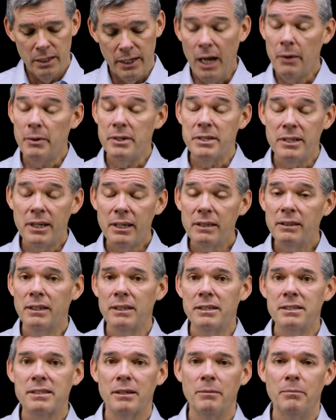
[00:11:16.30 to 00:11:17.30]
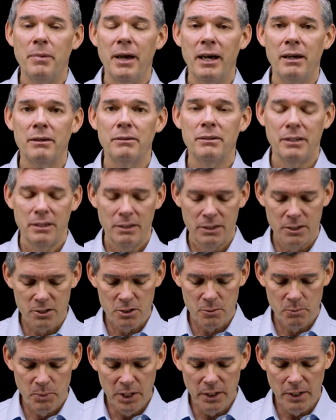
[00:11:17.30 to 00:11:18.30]
Now he said this about the
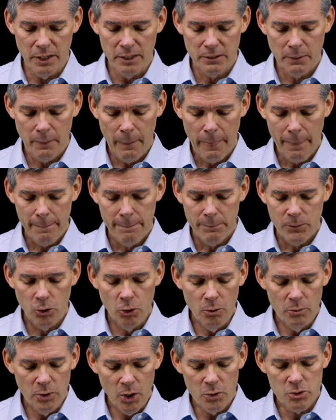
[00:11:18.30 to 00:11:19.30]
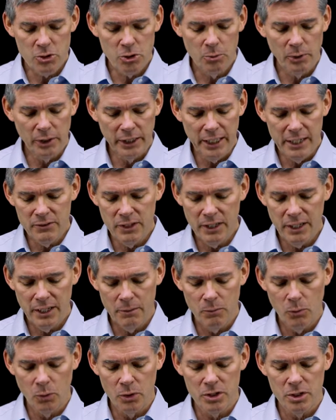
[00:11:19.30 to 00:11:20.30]
Spirit, whom those who believed in
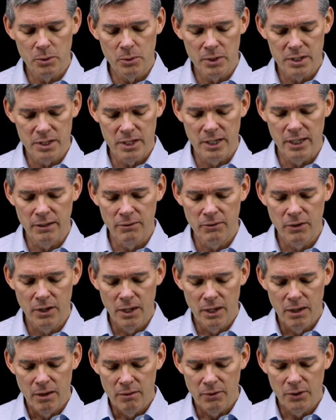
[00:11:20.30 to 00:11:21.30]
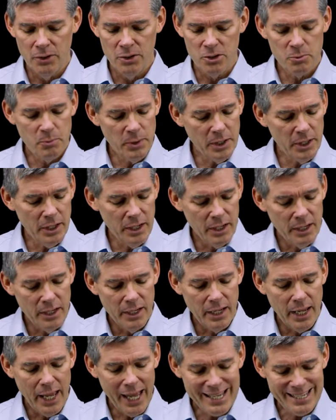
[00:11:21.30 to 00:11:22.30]
him were to receive, for the Spirit
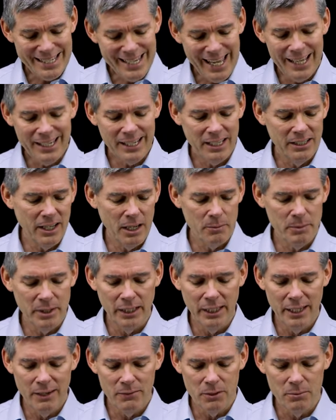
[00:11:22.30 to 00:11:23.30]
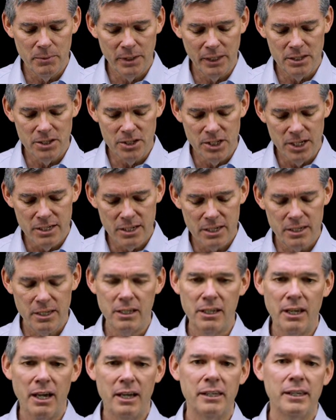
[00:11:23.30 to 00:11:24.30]
as yet had not been given because Jesus
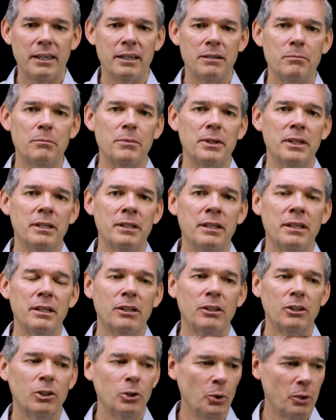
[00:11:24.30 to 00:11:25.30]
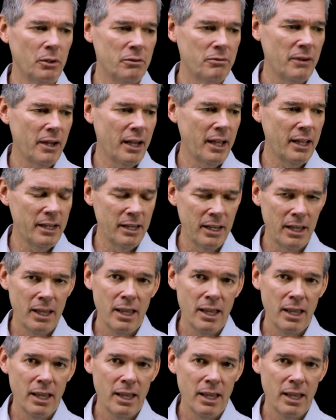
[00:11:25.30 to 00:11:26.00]
had not yet been glorified.